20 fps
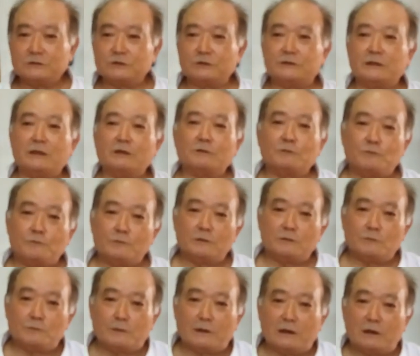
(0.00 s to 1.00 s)
So they
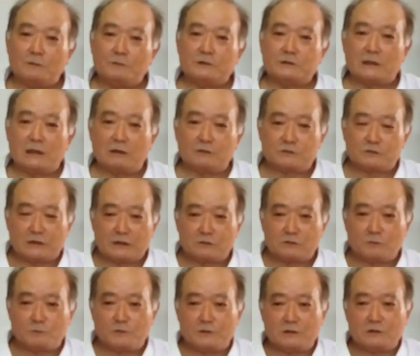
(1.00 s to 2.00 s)
follow me now. Try to
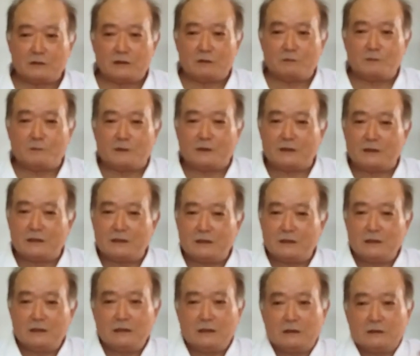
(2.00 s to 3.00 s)
go bring everybody.
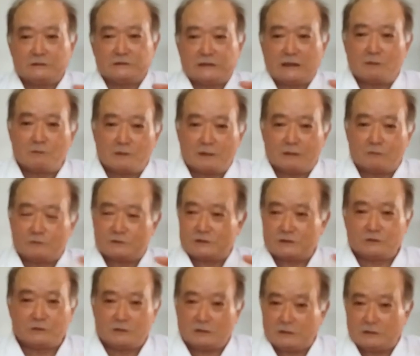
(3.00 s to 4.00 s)
Several, which
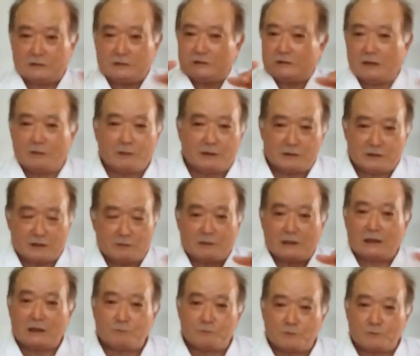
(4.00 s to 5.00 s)
is never
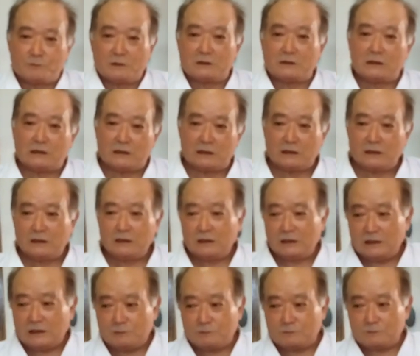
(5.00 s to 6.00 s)
happened. But
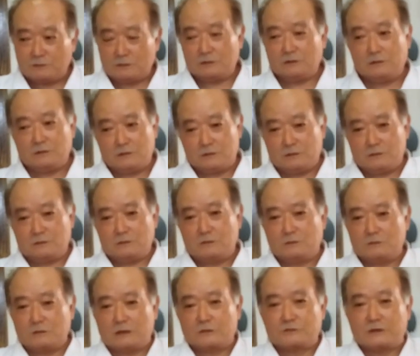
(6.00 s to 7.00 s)
even
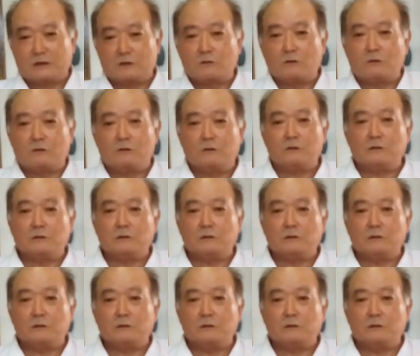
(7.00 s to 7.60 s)
I try to go.